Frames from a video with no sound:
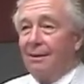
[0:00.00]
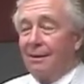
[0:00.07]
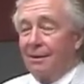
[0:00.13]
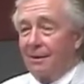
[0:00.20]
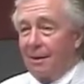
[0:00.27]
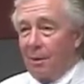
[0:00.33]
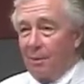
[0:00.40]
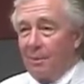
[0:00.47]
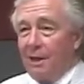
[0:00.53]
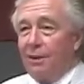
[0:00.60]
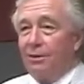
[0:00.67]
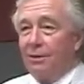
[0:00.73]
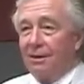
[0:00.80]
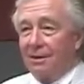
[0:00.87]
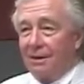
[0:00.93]
I'll
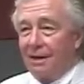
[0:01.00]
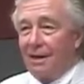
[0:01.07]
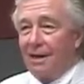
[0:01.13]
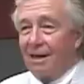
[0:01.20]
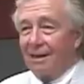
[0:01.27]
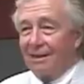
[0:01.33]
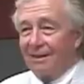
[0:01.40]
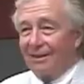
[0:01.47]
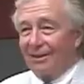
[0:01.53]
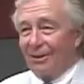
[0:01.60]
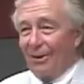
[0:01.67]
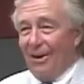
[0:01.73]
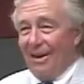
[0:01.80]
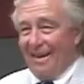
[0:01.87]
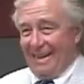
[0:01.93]
meet you at the dock.
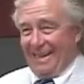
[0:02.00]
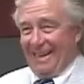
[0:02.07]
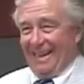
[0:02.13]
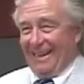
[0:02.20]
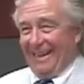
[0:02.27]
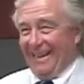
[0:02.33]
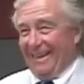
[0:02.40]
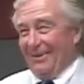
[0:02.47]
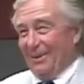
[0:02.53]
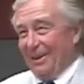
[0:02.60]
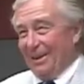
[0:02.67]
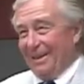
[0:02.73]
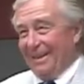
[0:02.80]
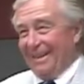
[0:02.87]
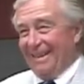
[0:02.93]
So I
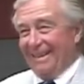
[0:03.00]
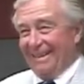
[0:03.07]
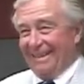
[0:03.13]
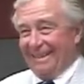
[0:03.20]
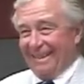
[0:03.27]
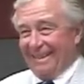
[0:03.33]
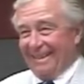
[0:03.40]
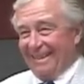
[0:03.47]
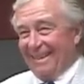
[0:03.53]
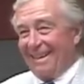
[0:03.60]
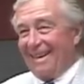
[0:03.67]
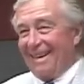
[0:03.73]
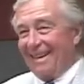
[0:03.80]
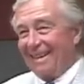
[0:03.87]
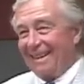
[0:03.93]
went down to the
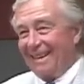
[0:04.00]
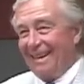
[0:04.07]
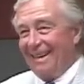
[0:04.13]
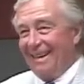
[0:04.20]
dock,